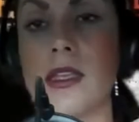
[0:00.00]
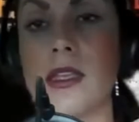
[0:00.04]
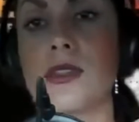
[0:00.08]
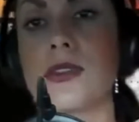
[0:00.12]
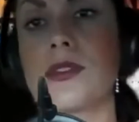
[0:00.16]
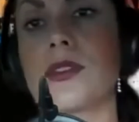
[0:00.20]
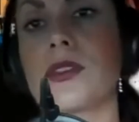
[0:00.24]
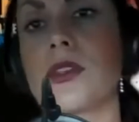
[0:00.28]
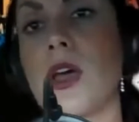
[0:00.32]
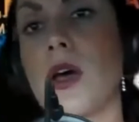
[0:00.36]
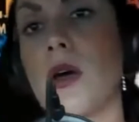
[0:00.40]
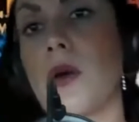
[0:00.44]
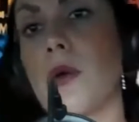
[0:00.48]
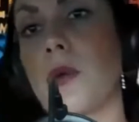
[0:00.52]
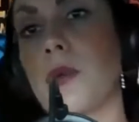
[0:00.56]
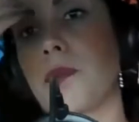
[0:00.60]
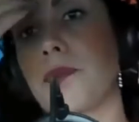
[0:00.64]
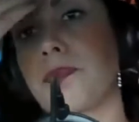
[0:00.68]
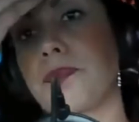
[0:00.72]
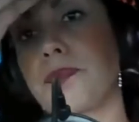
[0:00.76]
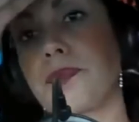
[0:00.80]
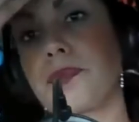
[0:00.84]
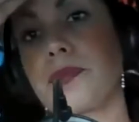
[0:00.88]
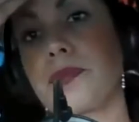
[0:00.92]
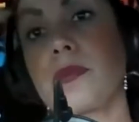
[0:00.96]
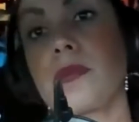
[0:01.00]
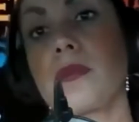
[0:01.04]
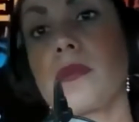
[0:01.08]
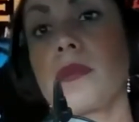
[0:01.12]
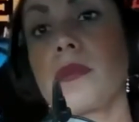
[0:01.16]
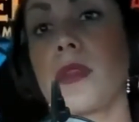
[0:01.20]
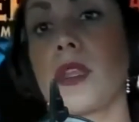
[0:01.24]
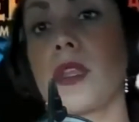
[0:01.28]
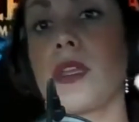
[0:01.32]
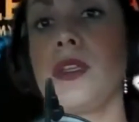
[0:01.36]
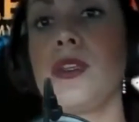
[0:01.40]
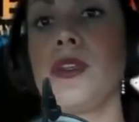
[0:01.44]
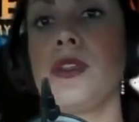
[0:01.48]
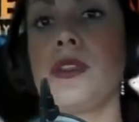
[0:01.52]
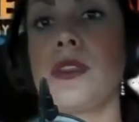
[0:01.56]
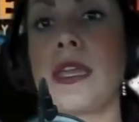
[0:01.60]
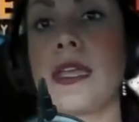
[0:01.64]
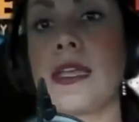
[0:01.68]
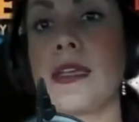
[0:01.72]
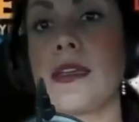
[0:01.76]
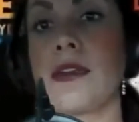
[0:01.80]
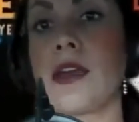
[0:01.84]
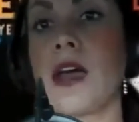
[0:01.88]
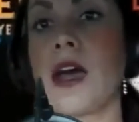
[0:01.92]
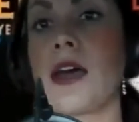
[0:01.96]
So
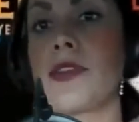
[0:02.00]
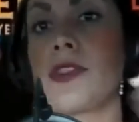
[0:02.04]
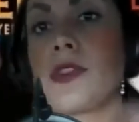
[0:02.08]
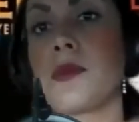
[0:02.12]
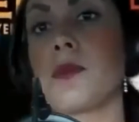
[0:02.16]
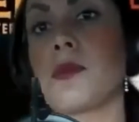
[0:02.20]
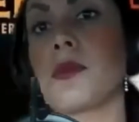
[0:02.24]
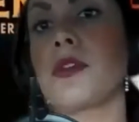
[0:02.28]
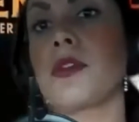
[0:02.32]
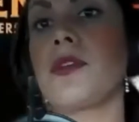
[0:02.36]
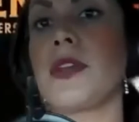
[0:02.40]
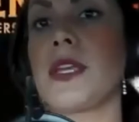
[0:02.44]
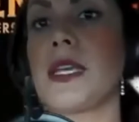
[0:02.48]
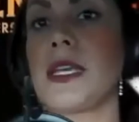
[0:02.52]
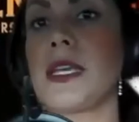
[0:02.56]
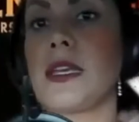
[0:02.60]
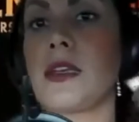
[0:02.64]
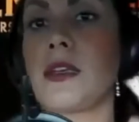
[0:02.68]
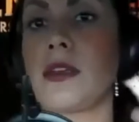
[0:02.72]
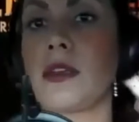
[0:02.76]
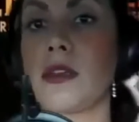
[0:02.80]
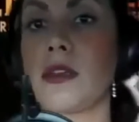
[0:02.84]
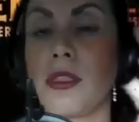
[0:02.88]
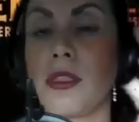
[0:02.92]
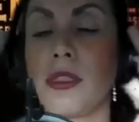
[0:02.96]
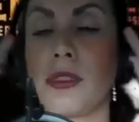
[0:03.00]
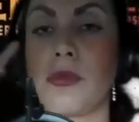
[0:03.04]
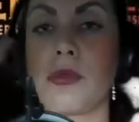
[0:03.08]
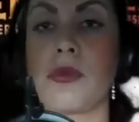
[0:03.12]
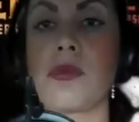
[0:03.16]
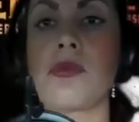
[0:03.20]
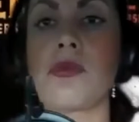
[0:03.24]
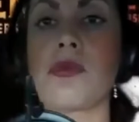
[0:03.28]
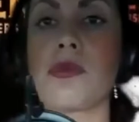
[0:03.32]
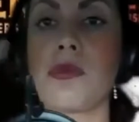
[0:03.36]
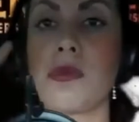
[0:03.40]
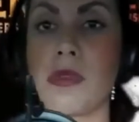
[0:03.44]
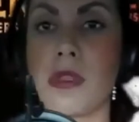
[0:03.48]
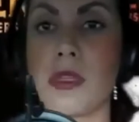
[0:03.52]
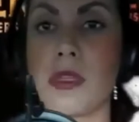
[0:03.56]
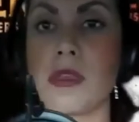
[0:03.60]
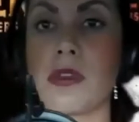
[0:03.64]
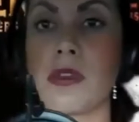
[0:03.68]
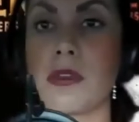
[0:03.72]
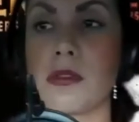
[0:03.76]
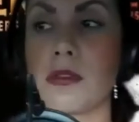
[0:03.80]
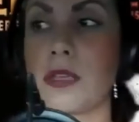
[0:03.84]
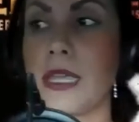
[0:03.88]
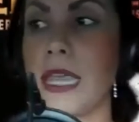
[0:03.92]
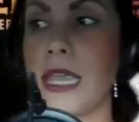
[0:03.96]
they cut the movie through
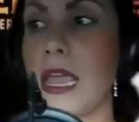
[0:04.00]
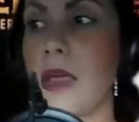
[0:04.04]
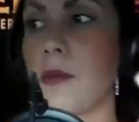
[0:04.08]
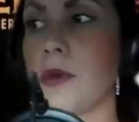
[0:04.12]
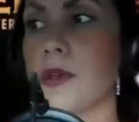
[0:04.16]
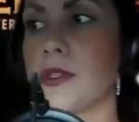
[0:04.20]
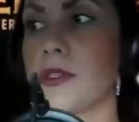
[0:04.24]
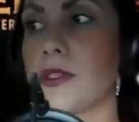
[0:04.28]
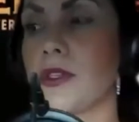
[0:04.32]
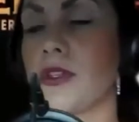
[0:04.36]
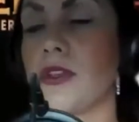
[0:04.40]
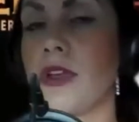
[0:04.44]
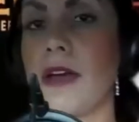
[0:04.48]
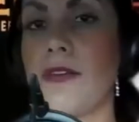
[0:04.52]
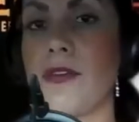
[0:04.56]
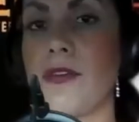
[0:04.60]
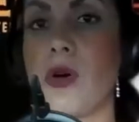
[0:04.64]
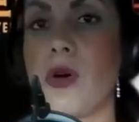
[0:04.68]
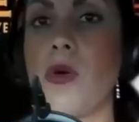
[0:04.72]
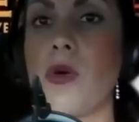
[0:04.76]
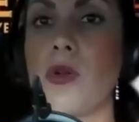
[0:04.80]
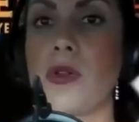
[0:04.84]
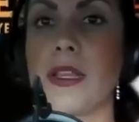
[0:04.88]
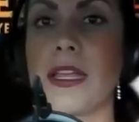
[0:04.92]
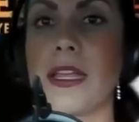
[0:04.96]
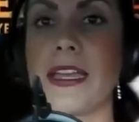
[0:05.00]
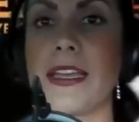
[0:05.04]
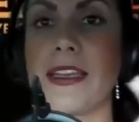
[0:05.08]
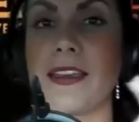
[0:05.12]
the camera, so you have a whole